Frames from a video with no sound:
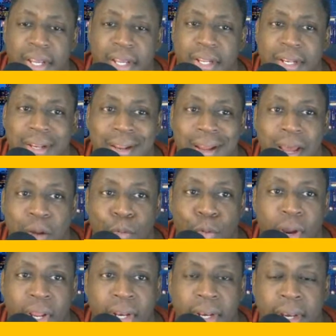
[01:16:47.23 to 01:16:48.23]
Not
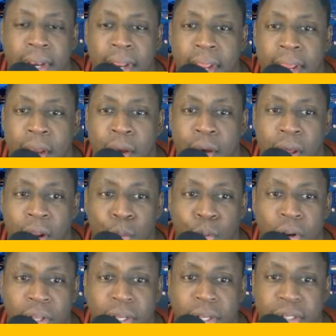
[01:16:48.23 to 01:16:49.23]
right now. I don't want to
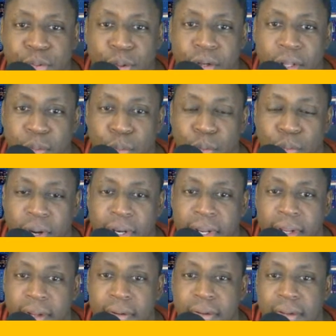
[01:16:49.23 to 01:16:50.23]
look into another one right
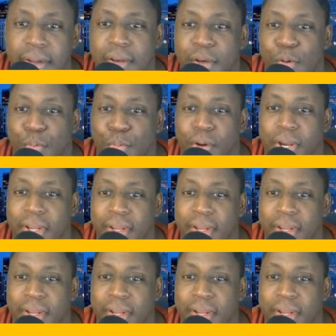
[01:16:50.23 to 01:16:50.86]
now, right?